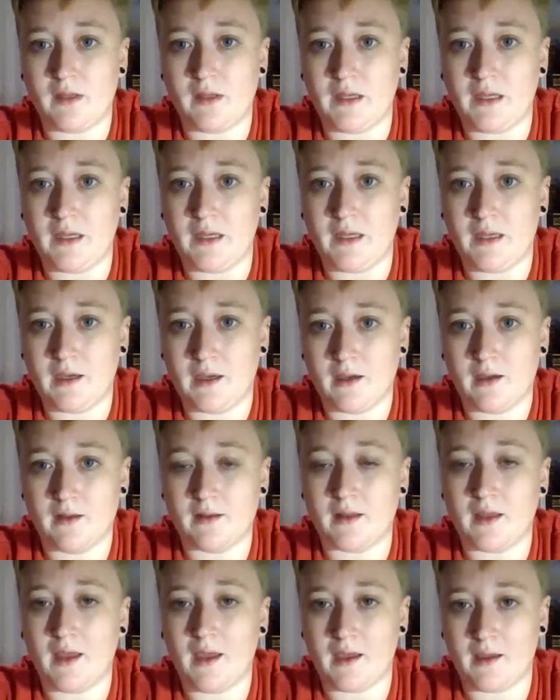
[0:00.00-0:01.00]
the
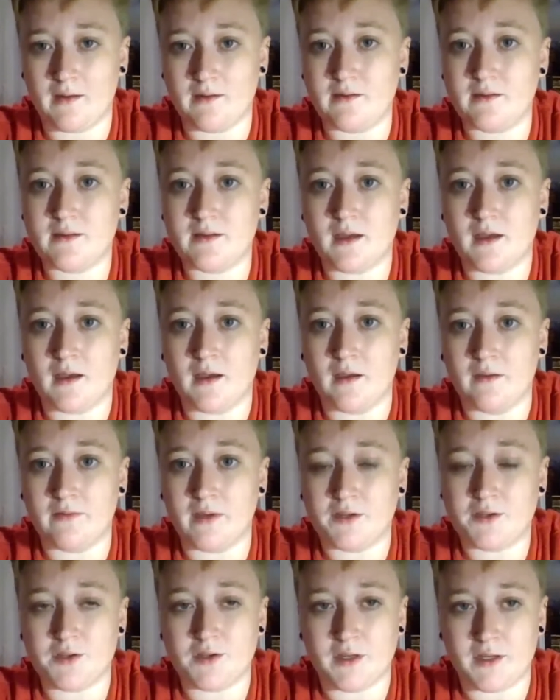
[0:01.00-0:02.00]
head
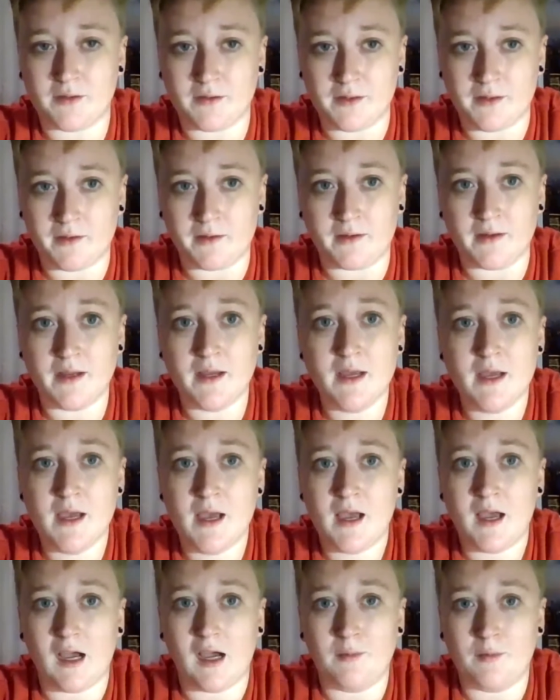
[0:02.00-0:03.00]
veterinarian
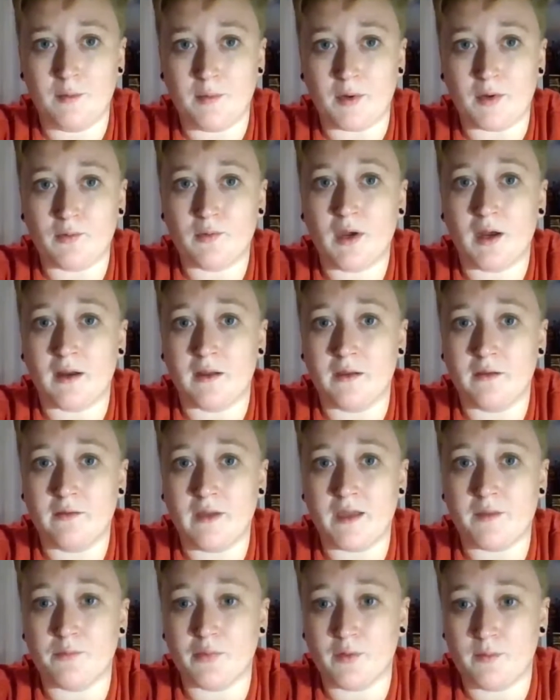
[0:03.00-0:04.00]
about kind of
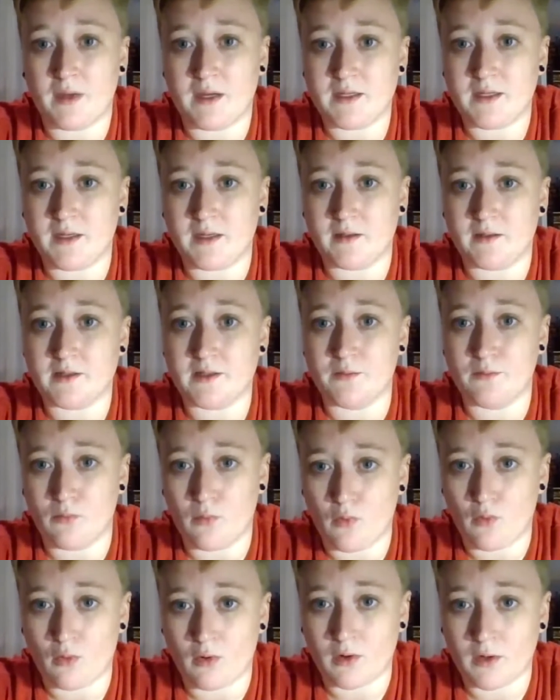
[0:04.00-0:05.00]
implementing some
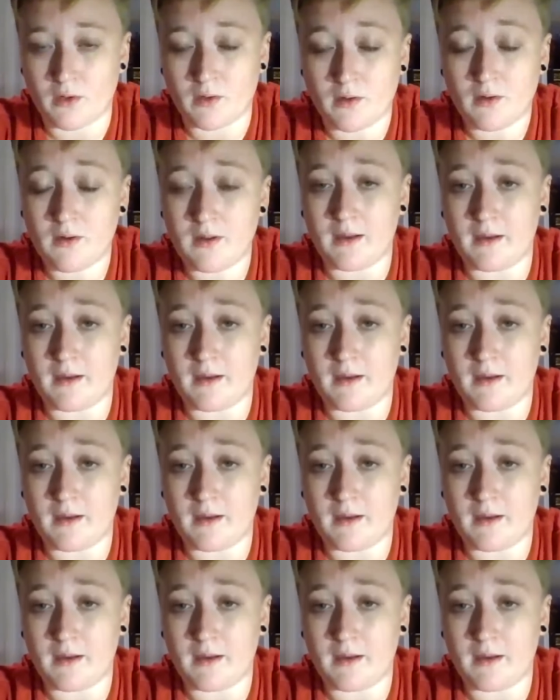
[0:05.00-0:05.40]
more